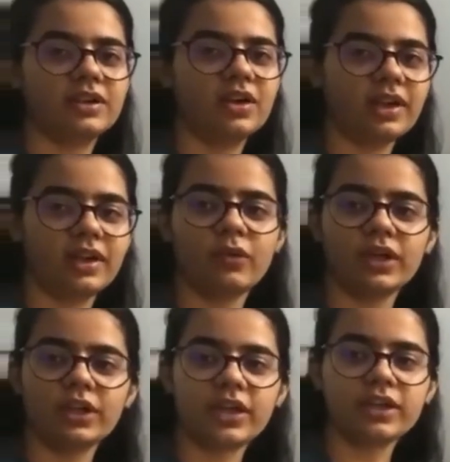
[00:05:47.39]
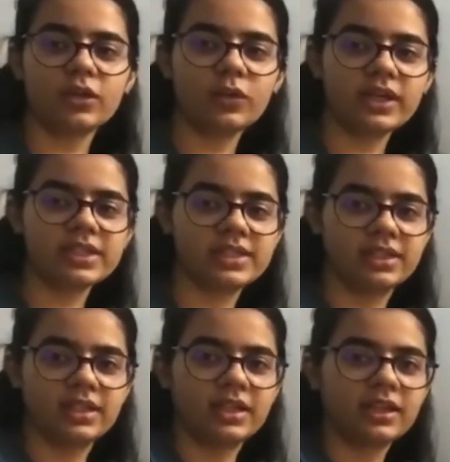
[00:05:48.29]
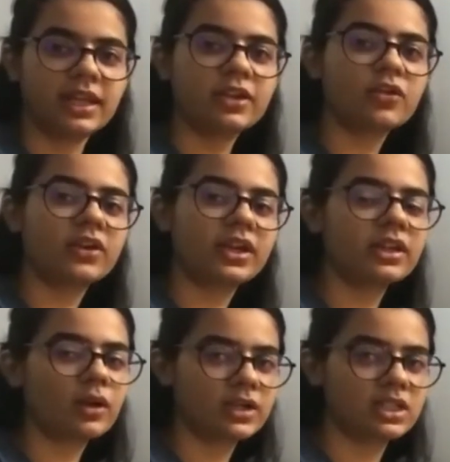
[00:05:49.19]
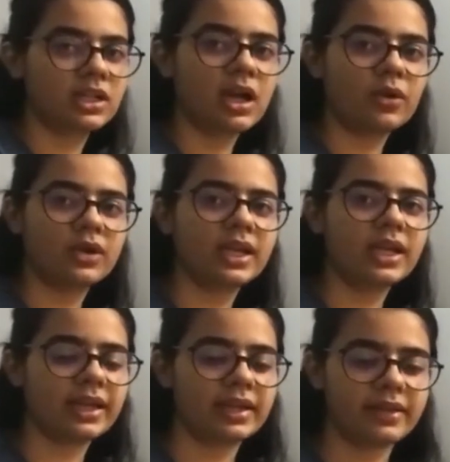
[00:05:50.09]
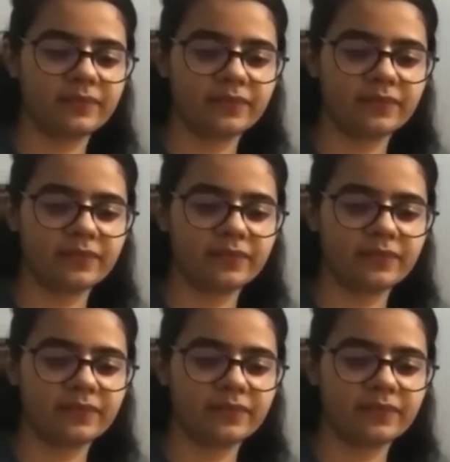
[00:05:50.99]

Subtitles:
Okay. What you can do is, can you read the question loudly again?